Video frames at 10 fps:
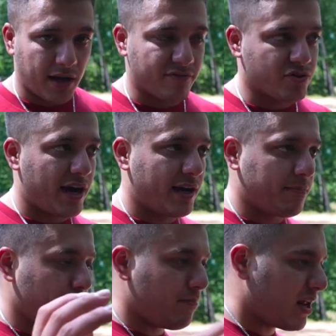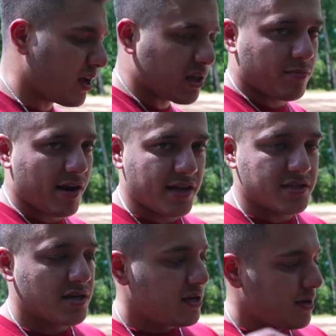I've tried many other
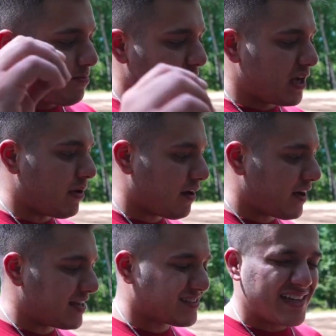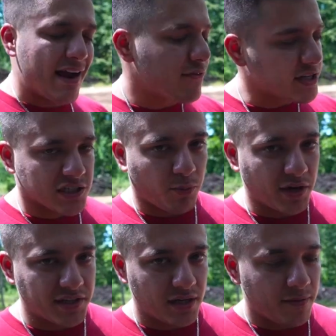brands. PMF has never
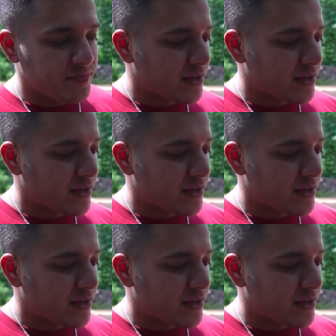disappointed.